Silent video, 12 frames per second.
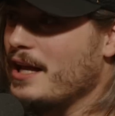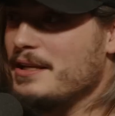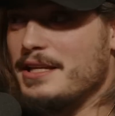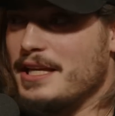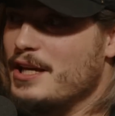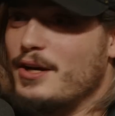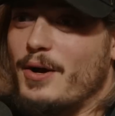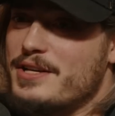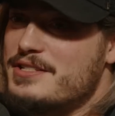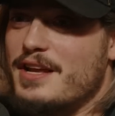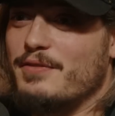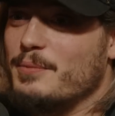I be honest? Mine with you?
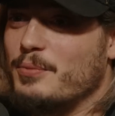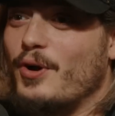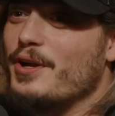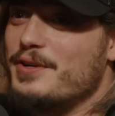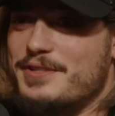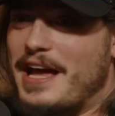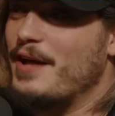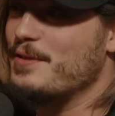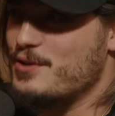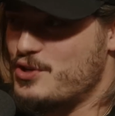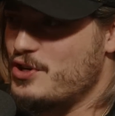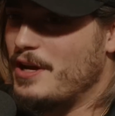ego has never. There was a
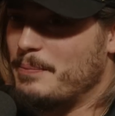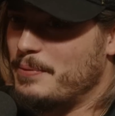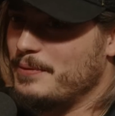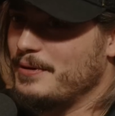period of time.